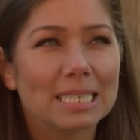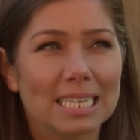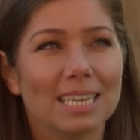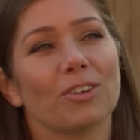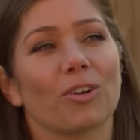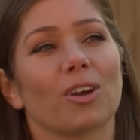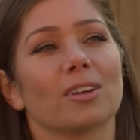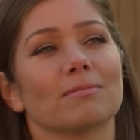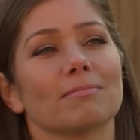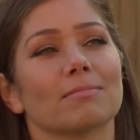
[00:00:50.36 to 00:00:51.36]

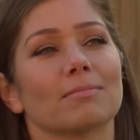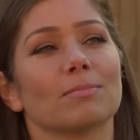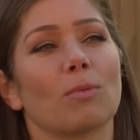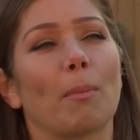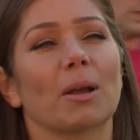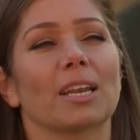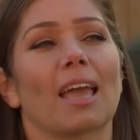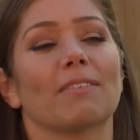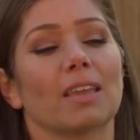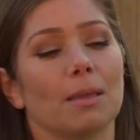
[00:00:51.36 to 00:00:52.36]
secret. What am I going to
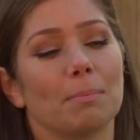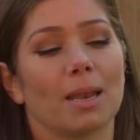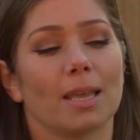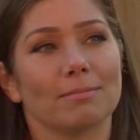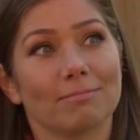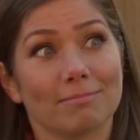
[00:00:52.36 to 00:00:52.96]
get for keeping it?